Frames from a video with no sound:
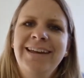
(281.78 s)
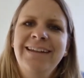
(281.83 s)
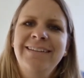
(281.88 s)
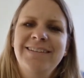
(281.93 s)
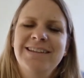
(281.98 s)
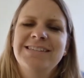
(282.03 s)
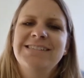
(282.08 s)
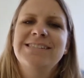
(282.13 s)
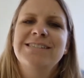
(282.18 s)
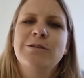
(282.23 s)

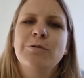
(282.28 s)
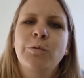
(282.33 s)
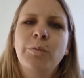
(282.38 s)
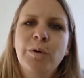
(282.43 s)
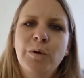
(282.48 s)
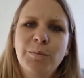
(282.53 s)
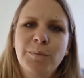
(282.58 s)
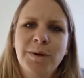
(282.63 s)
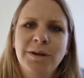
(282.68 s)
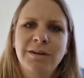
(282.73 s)
This is a
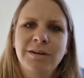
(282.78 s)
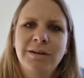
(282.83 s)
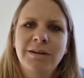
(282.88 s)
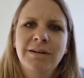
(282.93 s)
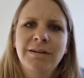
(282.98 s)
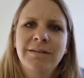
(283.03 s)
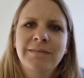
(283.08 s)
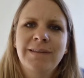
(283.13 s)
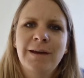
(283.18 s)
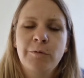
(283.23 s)
woman
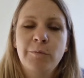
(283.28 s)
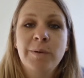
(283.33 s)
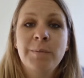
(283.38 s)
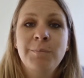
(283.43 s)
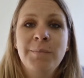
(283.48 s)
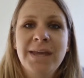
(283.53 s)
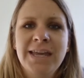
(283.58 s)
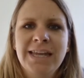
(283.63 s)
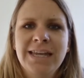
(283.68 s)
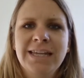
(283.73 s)
that we
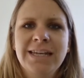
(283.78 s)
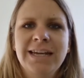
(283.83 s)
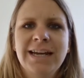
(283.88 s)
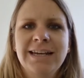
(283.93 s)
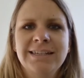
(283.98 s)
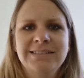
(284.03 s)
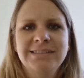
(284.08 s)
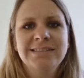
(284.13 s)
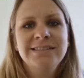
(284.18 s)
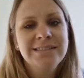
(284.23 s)
meet
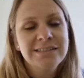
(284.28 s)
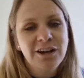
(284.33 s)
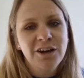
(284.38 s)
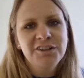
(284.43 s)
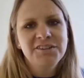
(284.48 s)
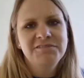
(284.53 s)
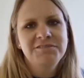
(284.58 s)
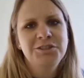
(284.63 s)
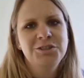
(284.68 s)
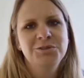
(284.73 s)
at the start
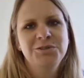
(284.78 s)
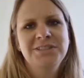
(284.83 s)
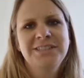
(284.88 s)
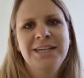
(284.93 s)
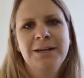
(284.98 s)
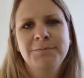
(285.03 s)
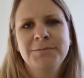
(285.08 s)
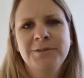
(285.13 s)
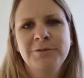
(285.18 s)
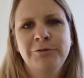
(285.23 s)
of John
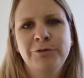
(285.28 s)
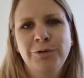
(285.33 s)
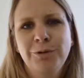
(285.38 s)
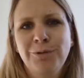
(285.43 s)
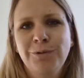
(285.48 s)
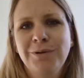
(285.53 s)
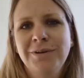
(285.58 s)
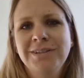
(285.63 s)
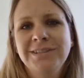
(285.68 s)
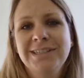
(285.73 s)
chapter
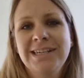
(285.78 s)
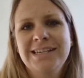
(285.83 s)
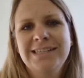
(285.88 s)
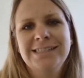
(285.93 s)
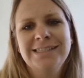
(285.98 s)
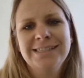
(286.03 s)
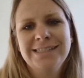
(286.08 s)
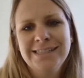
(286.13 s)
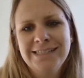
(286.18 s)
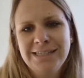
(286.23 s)
4 that
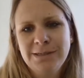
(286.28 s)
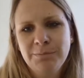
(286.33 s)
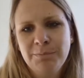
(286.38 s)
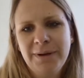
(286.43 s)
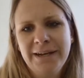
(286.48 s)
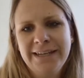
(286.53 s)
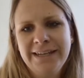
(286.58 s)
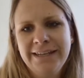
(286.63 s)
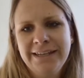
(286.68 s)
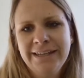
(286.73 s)
is
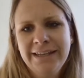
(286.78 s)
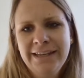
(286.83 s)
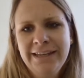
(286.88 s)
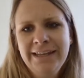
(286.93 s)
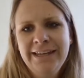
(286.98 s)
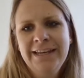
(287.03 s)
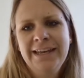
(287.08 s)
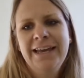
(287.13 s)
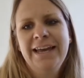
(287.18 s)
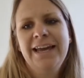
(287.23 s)
deeply
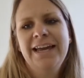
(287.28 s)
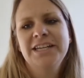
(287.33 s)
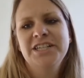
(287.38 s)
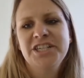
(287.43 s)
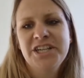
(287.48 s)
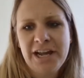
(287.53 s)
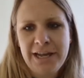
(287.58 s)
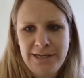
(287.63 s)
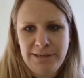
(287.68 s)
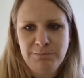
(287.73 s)

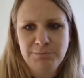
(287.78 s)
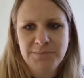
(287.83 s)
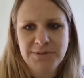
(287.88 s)
ashamed.